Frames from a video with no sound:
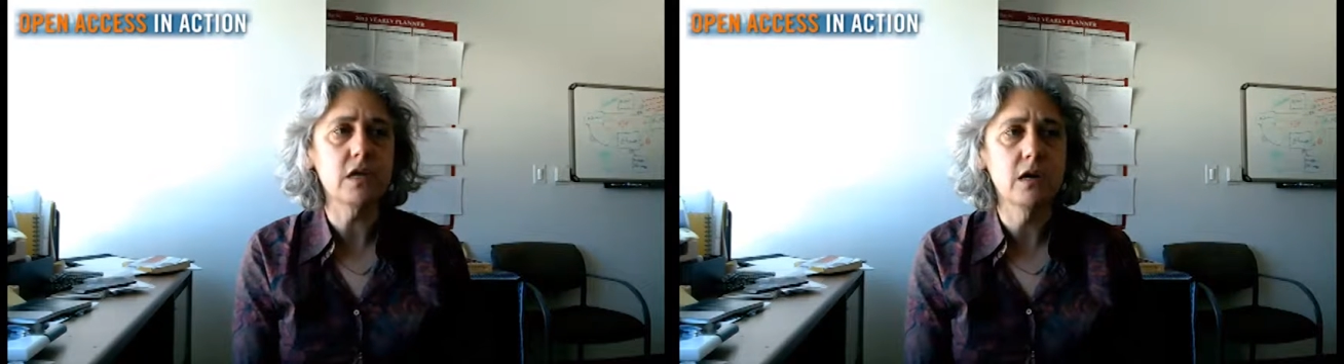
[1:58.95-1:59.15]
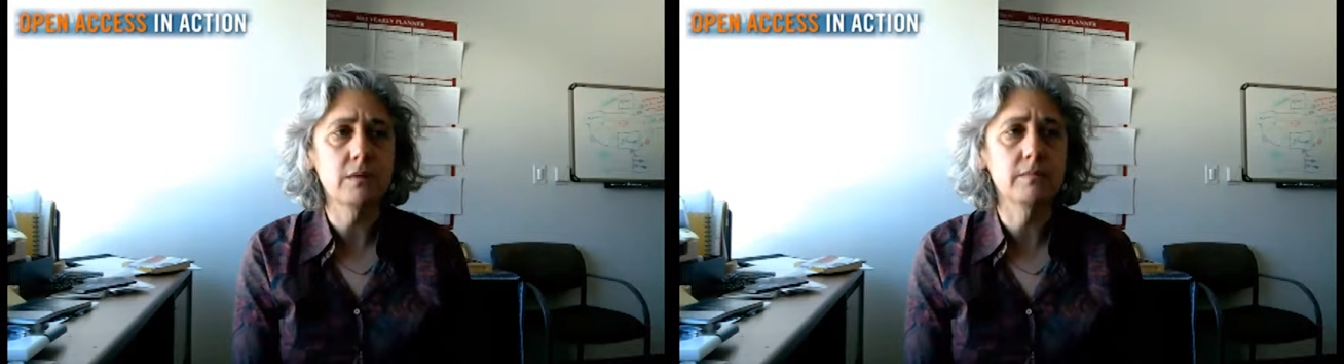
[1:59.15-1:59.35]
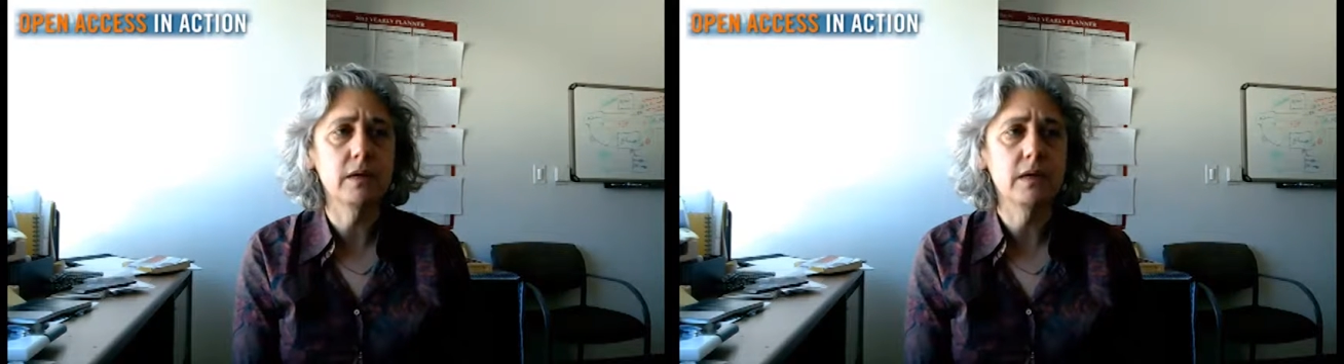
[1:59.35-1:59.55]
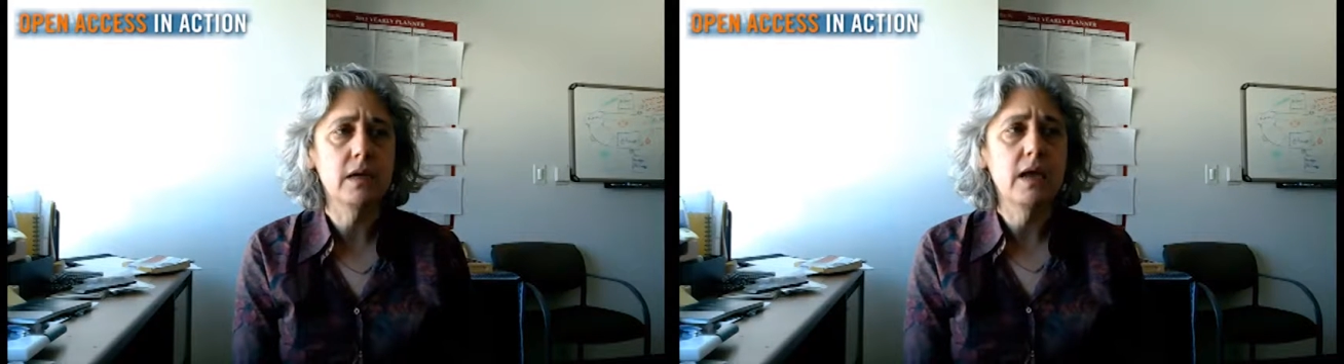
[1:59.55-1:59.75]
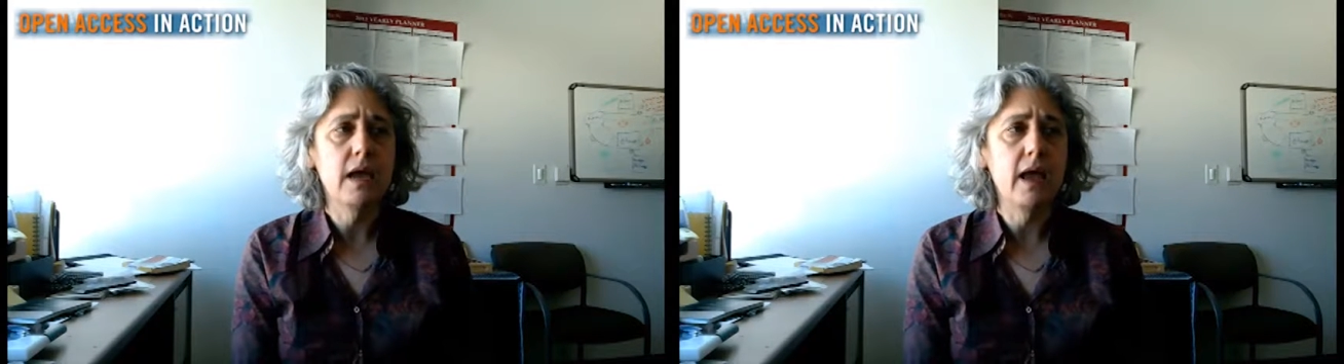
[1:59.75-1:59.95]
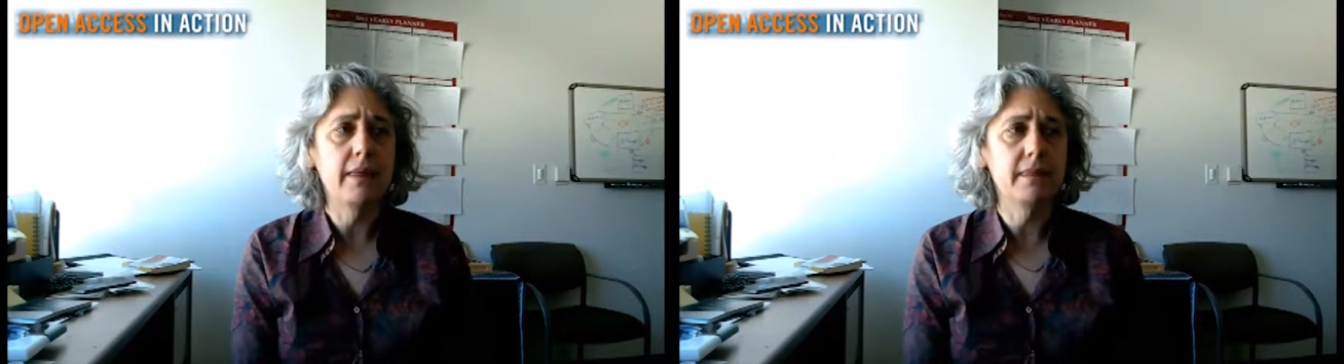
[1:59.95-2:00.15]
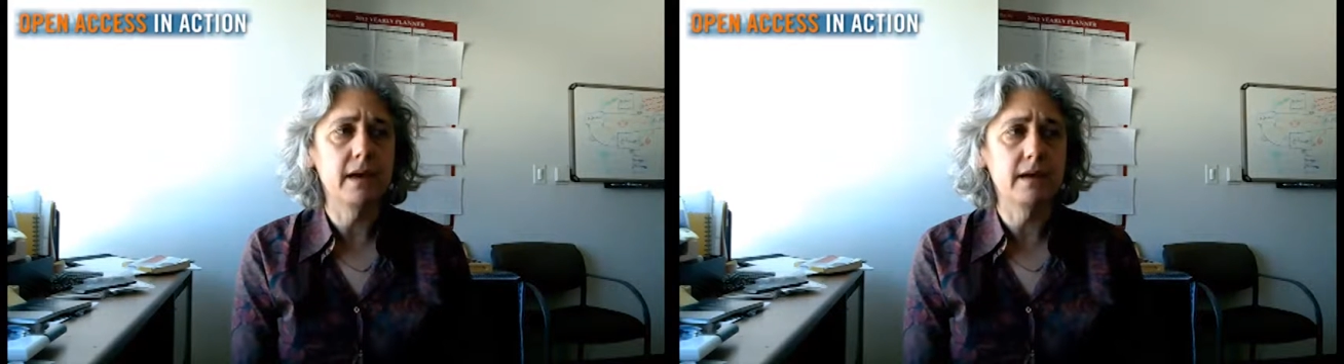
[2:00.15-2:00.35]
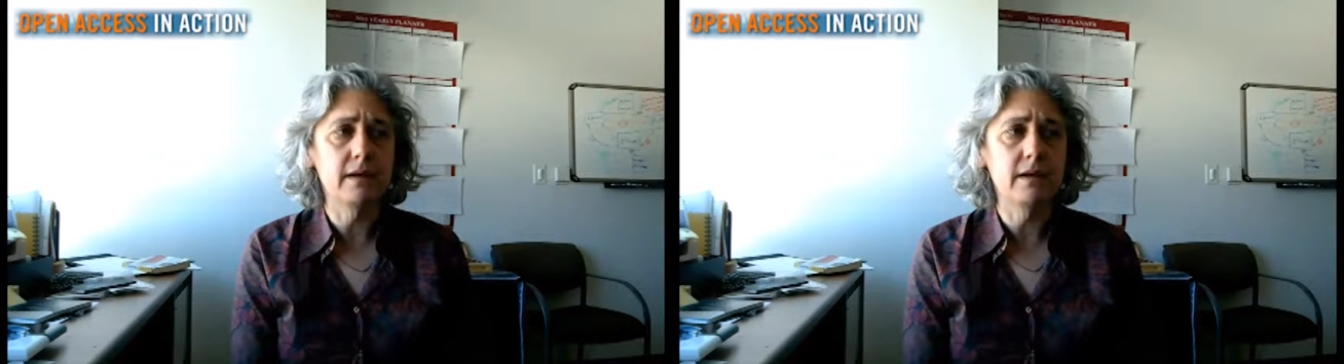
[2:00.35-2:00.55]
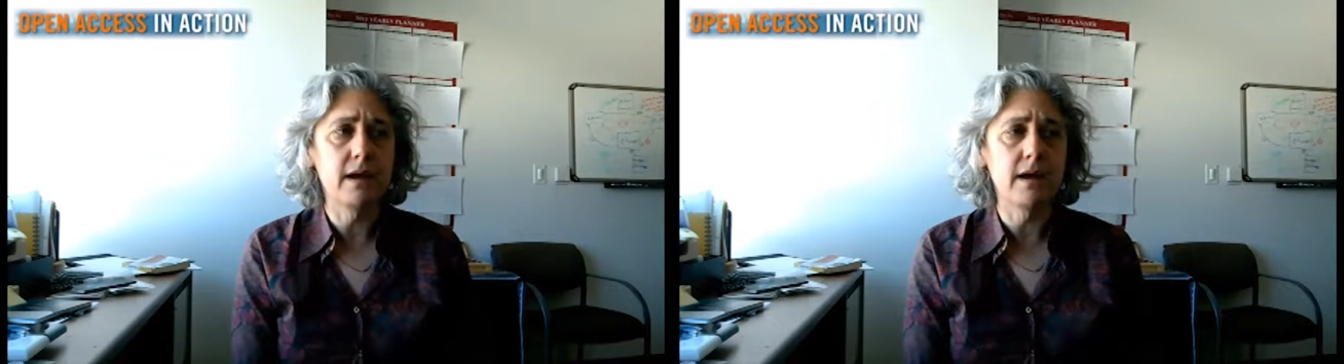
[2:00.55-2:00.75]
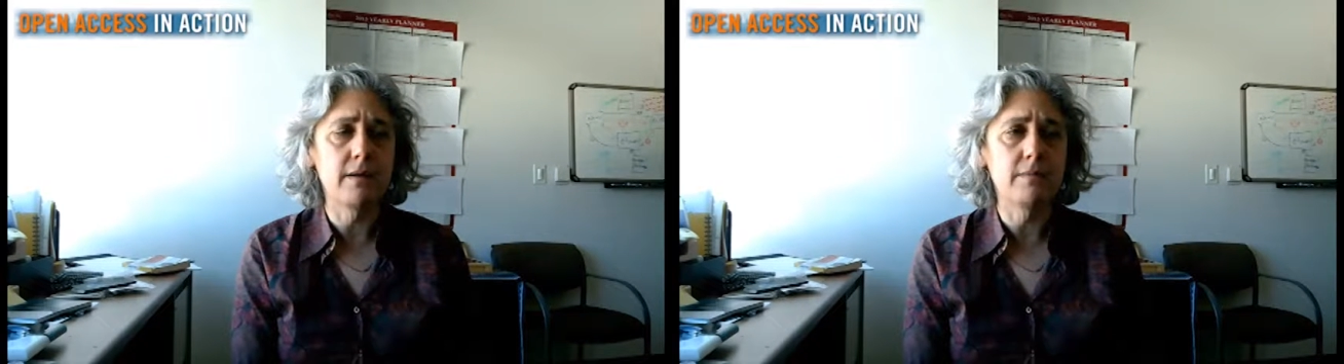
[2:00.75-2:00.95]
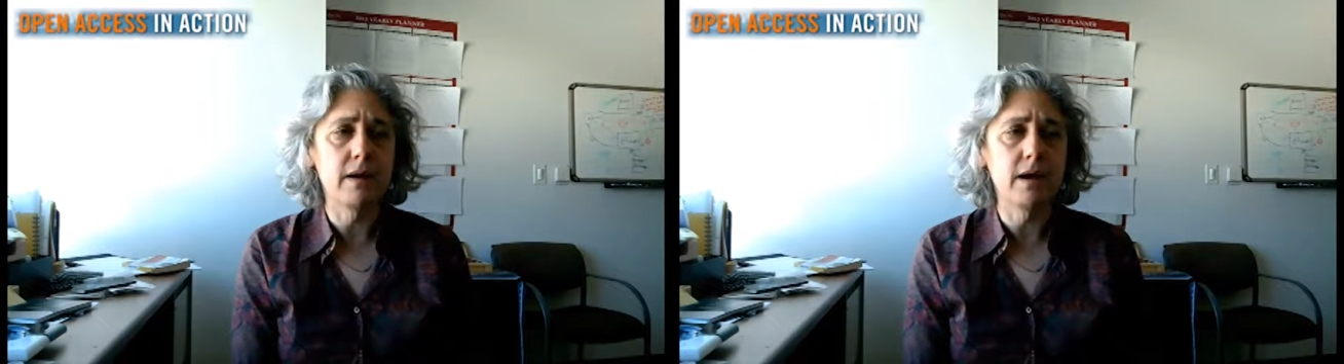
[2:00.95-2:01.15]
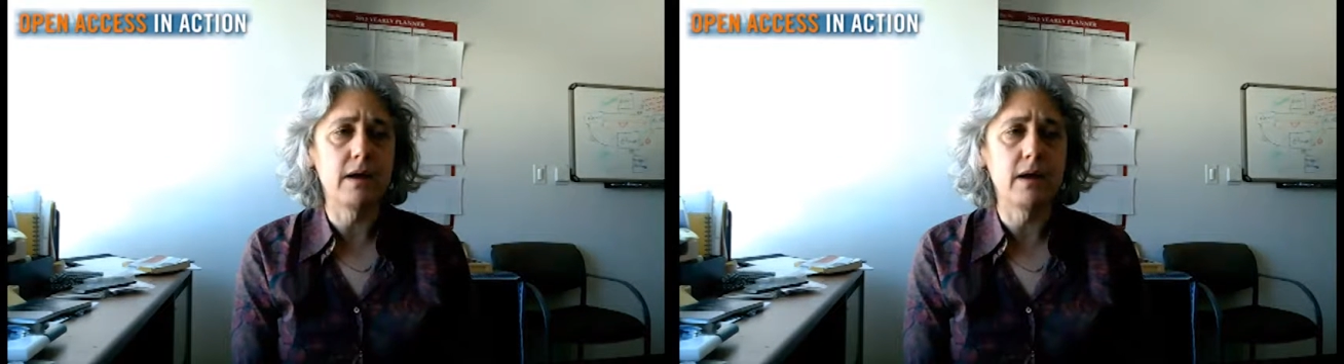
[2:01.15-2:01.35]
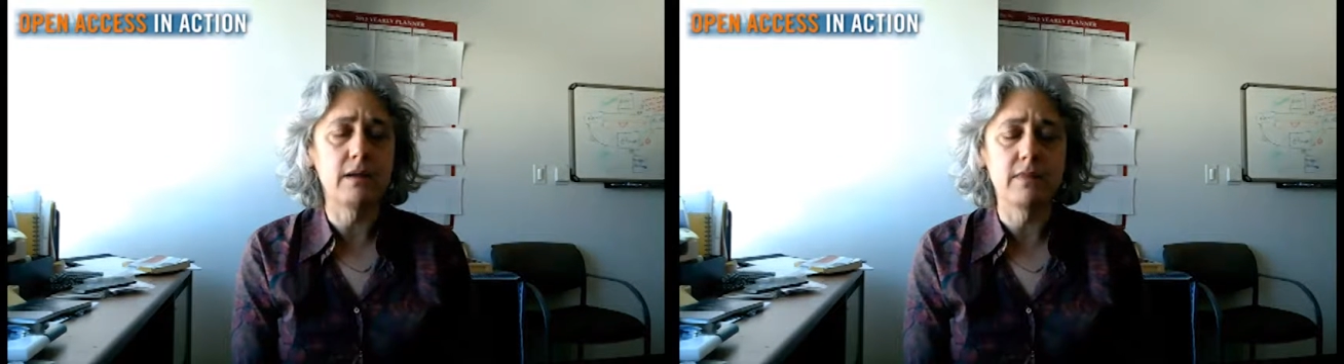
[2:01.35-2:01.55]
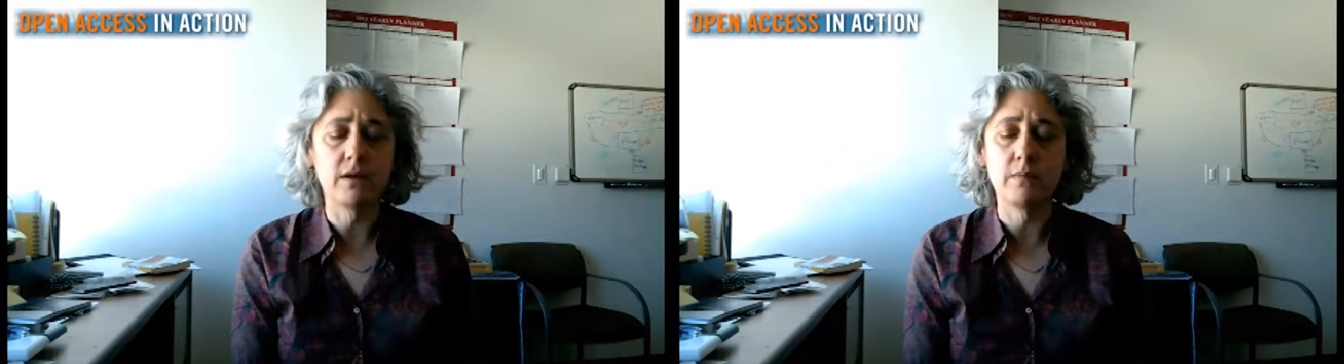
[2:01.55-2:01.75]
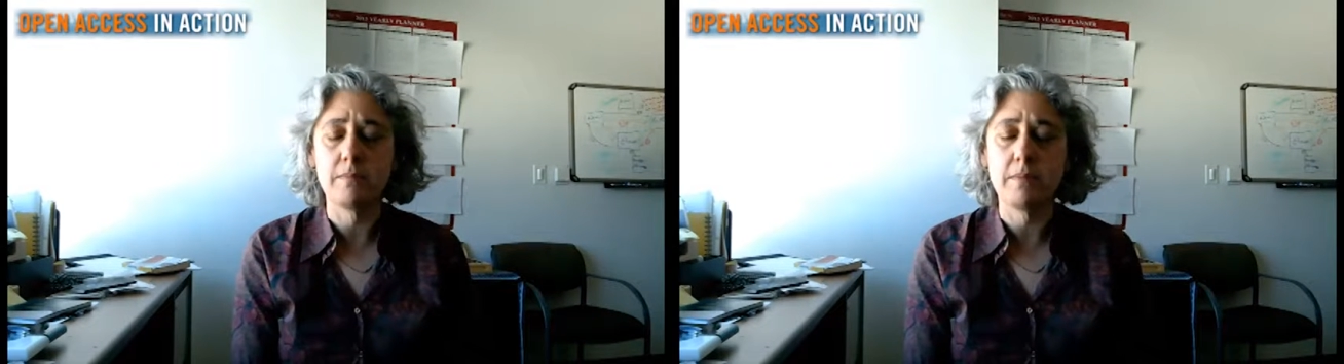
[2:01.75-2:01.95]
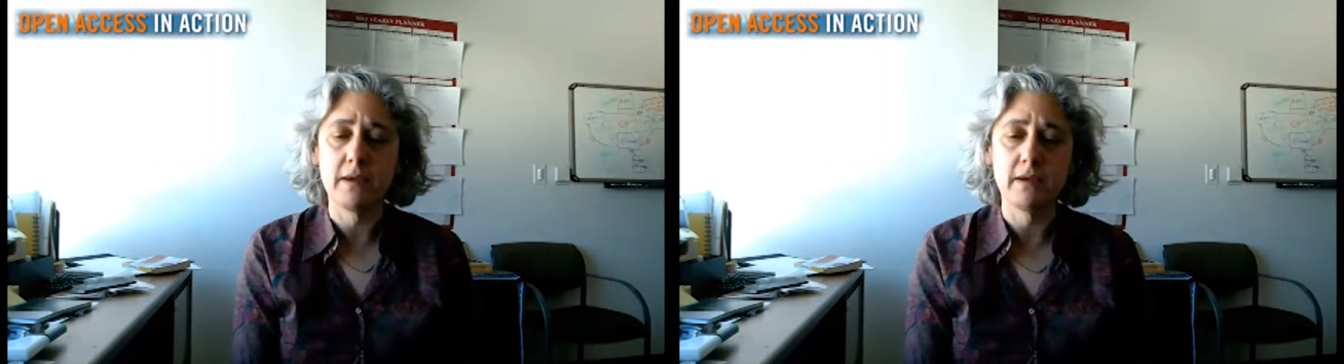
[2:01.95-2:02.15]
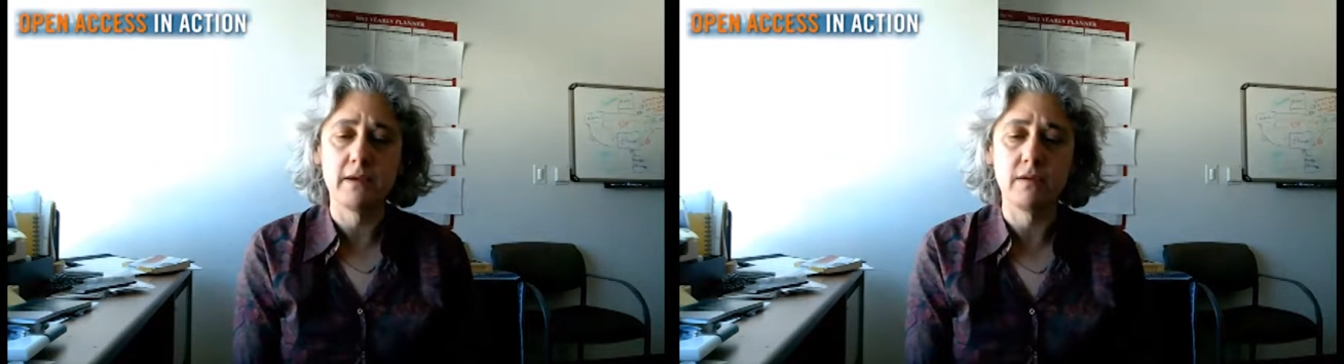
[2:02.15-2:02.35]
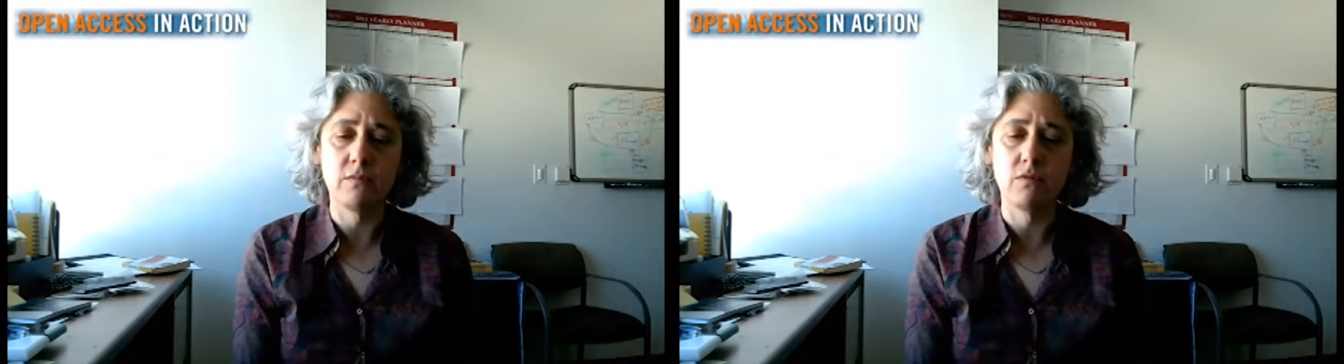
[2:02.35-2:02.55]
And then another big